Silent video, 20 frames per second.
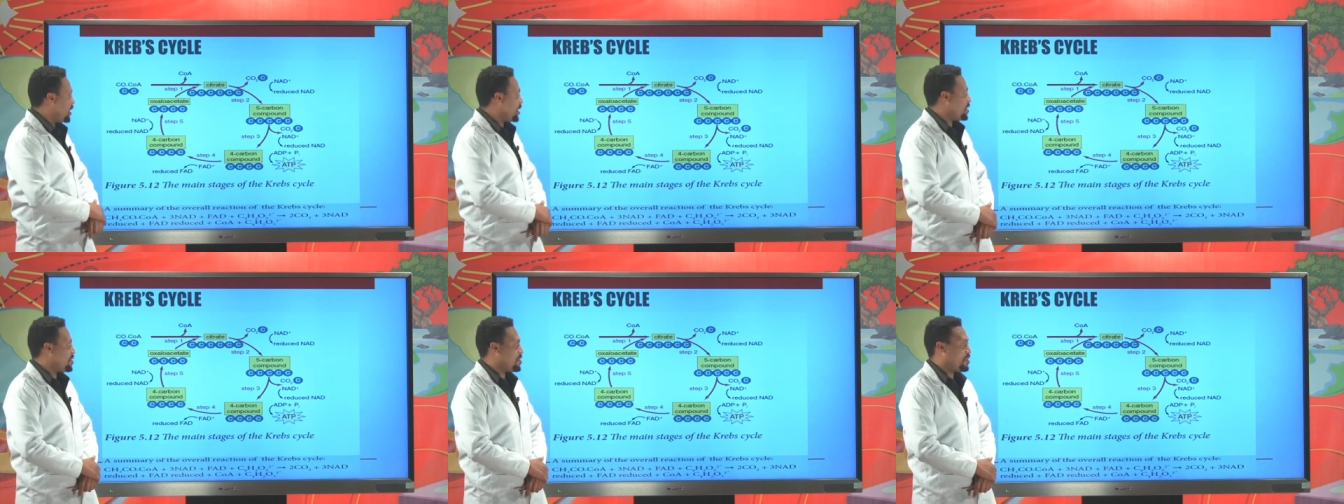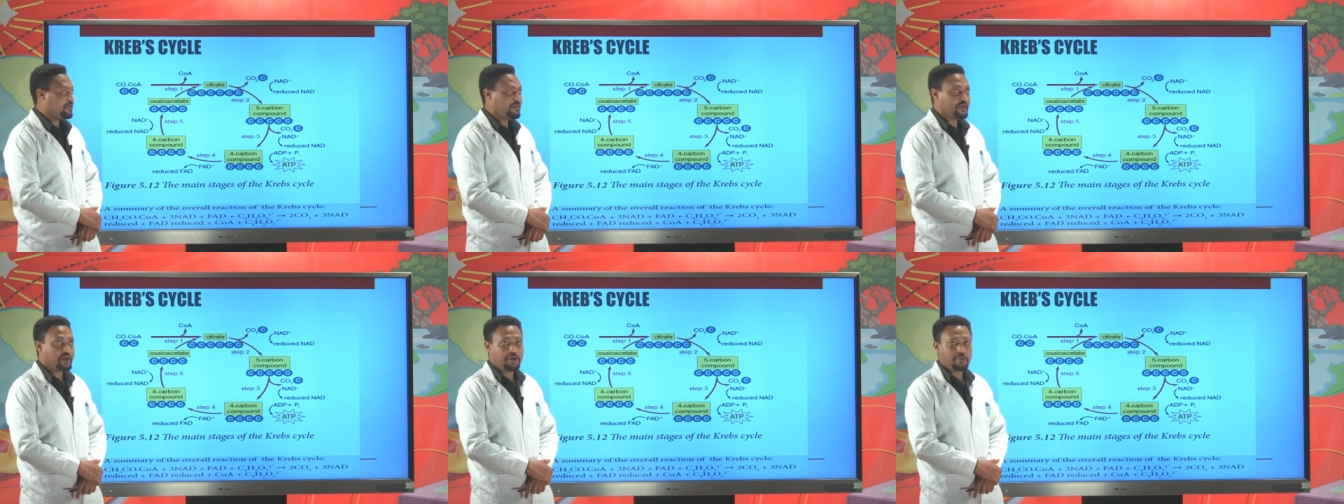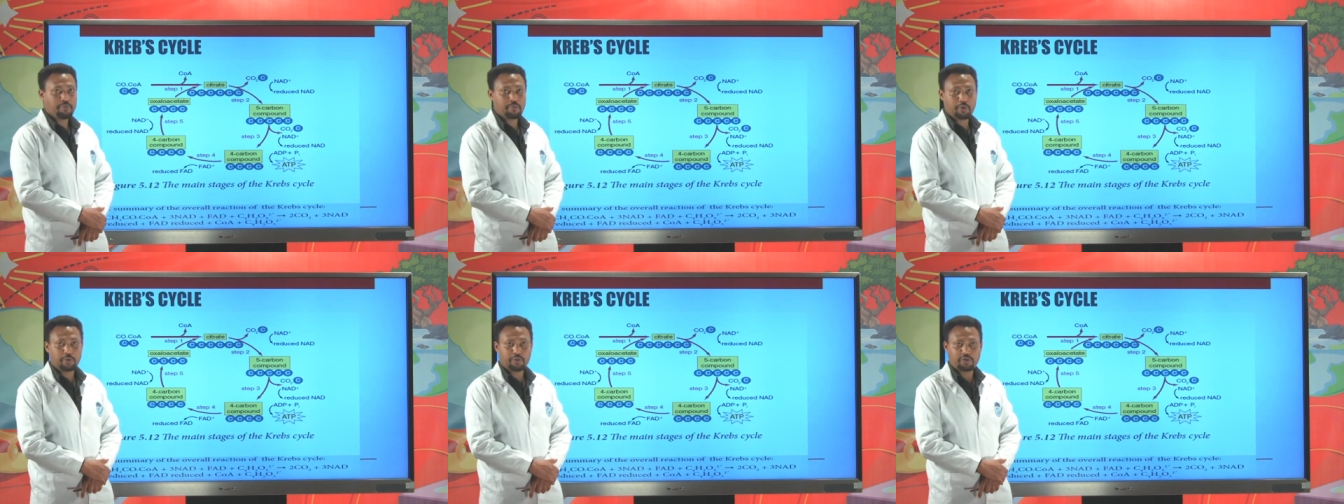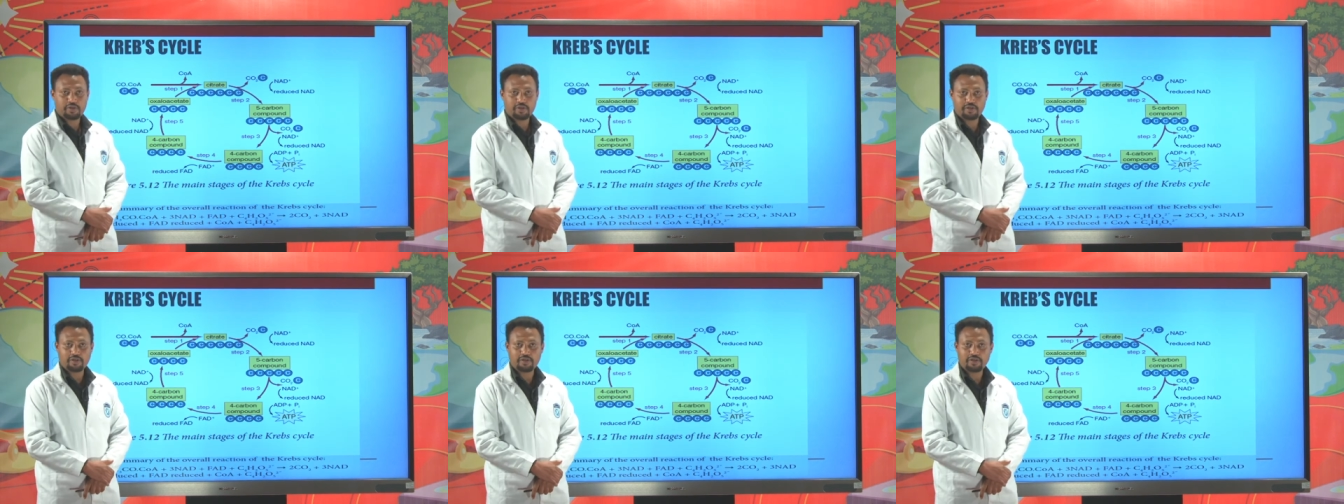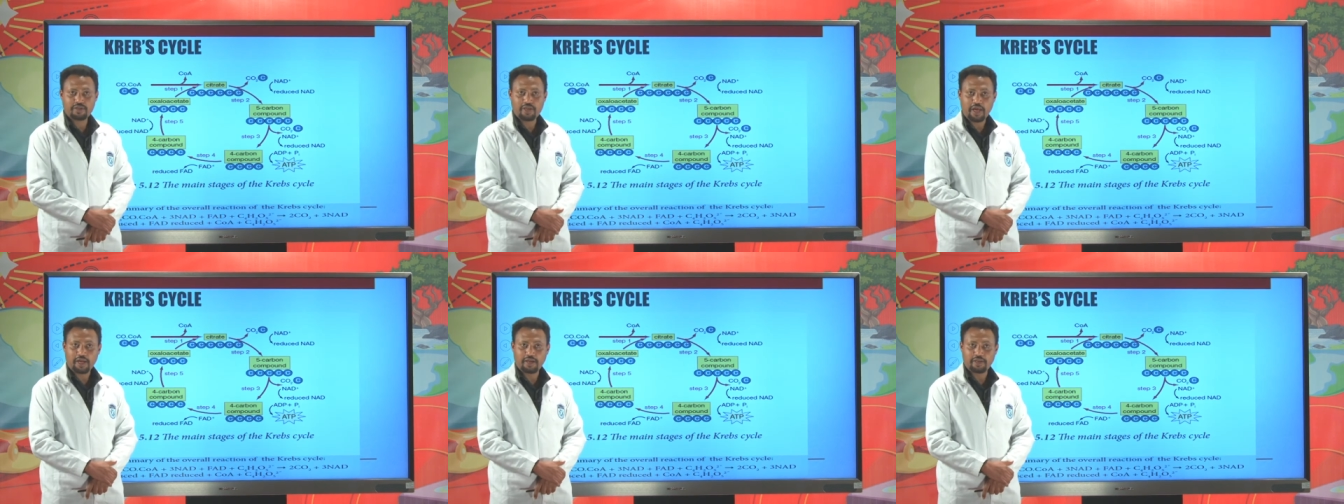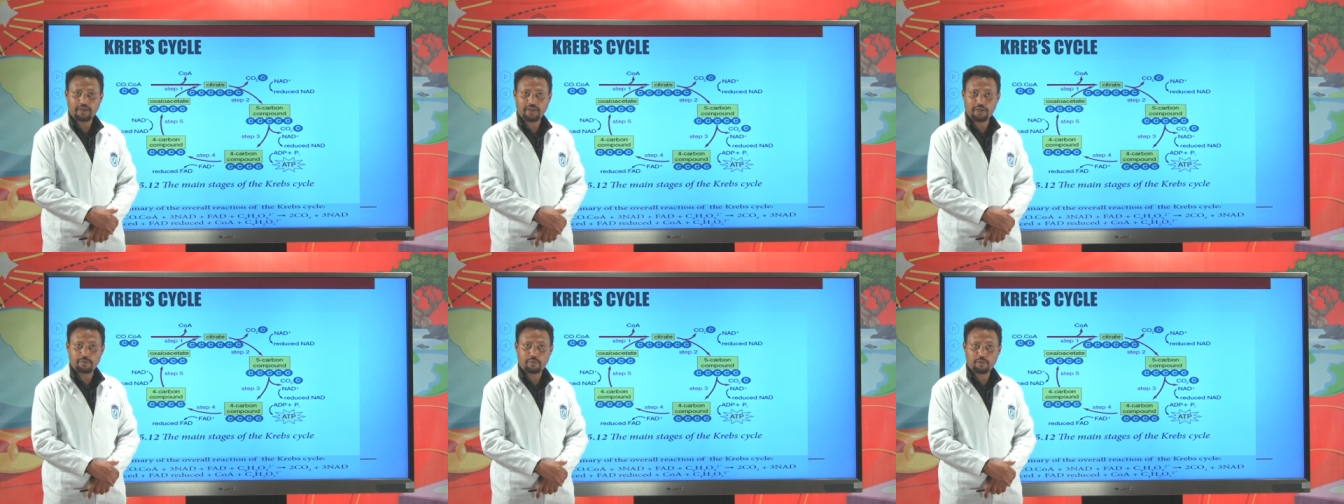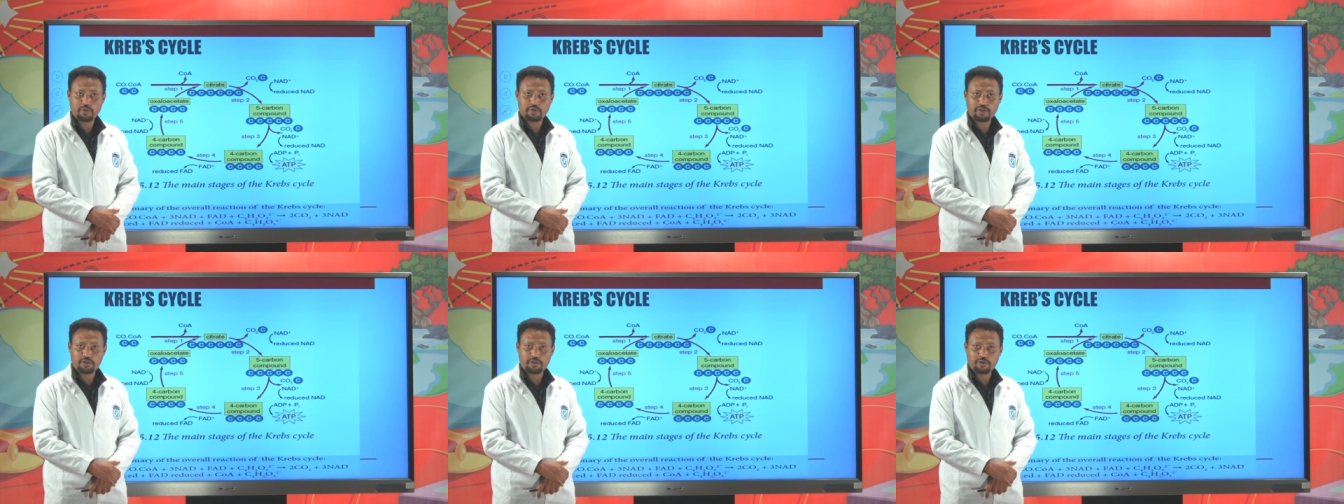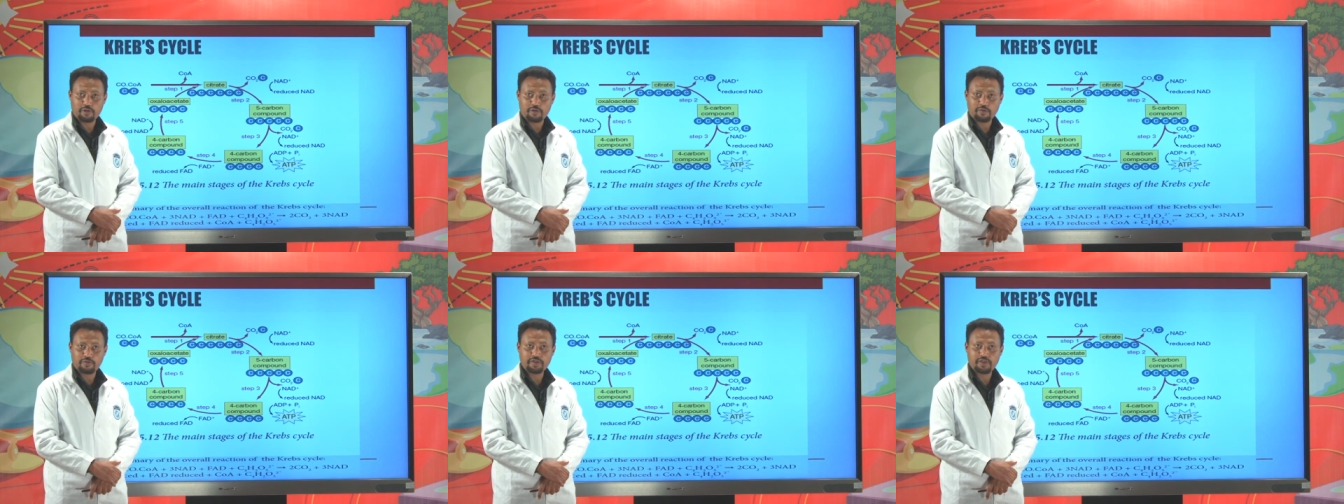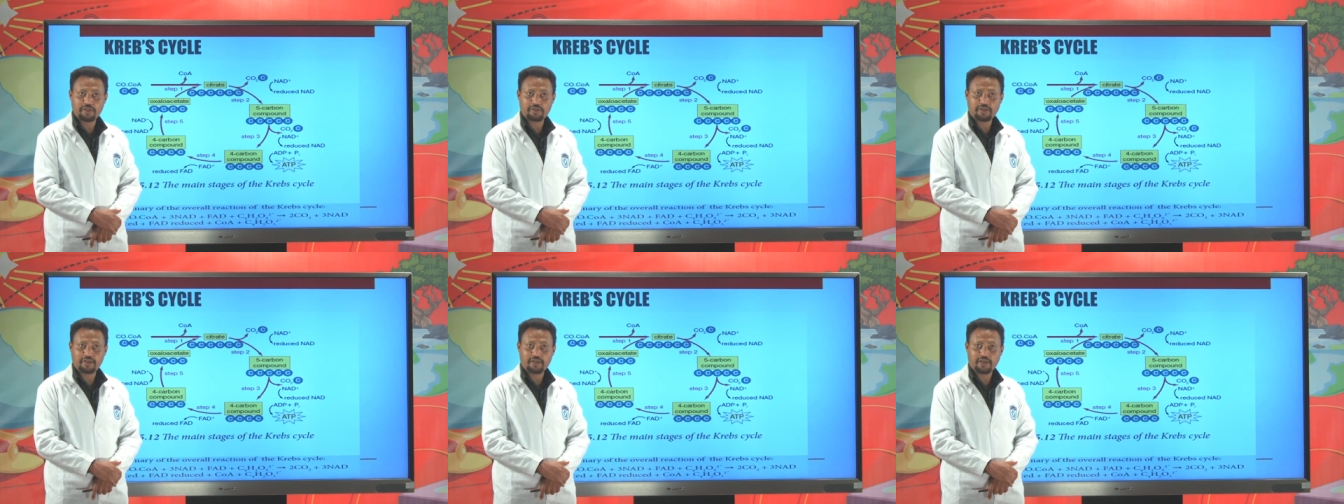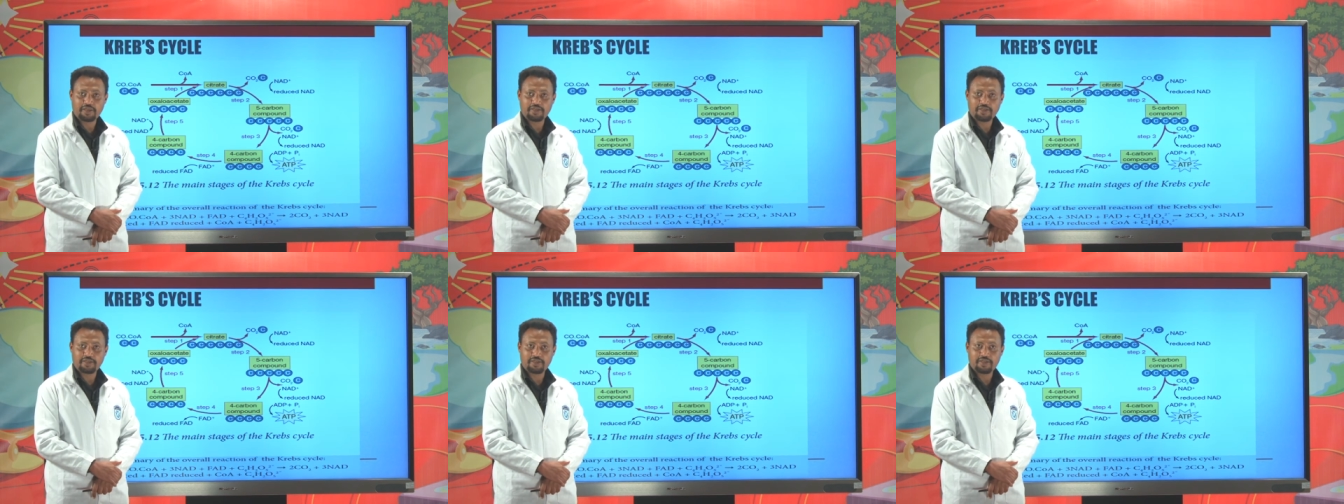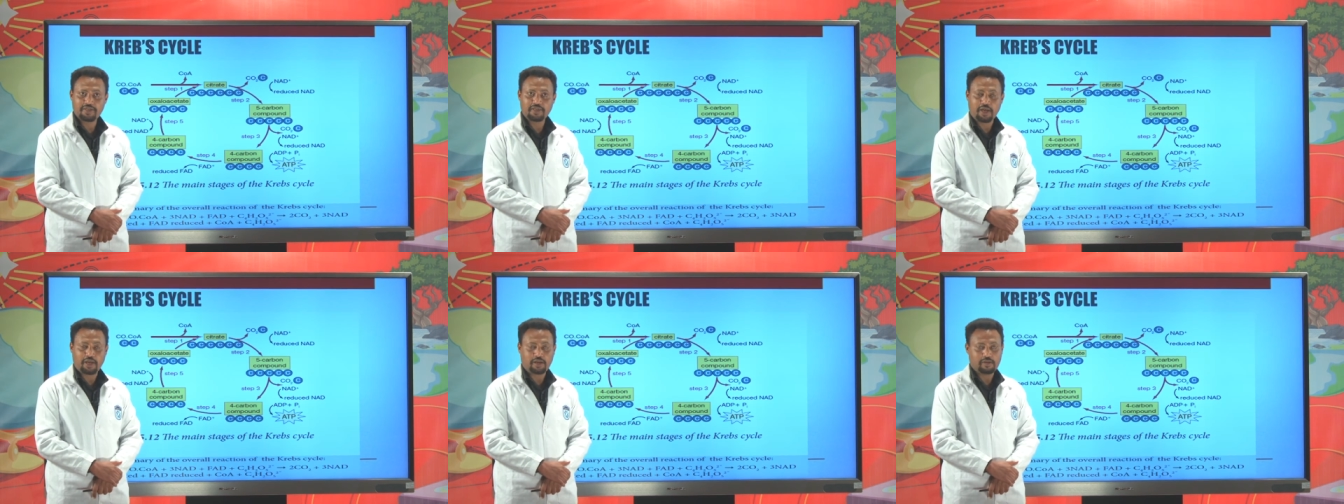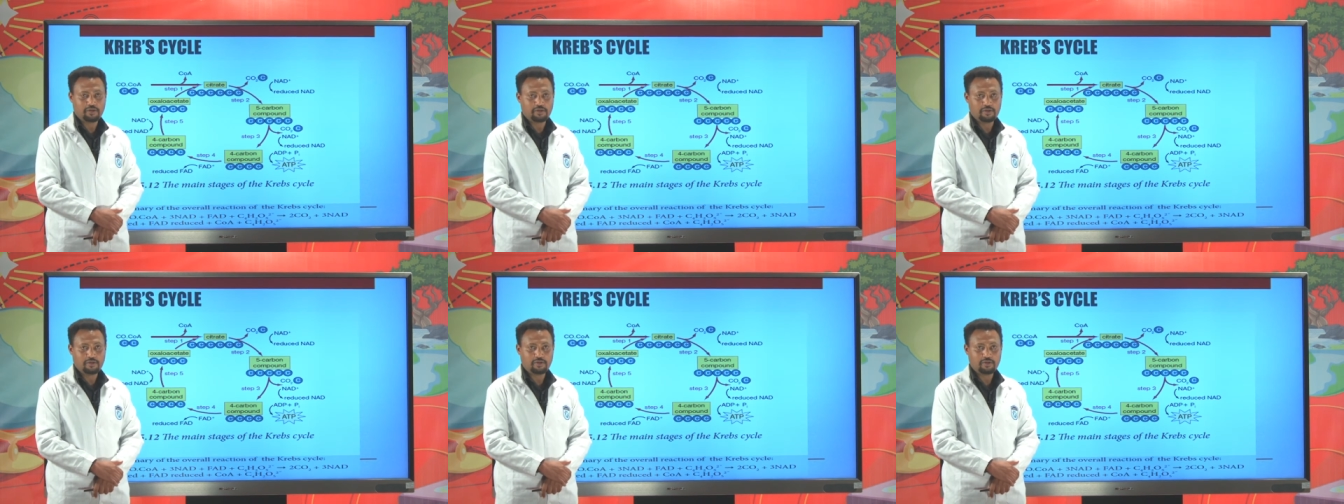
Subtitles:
is the very important cyclic process of citric acid cycle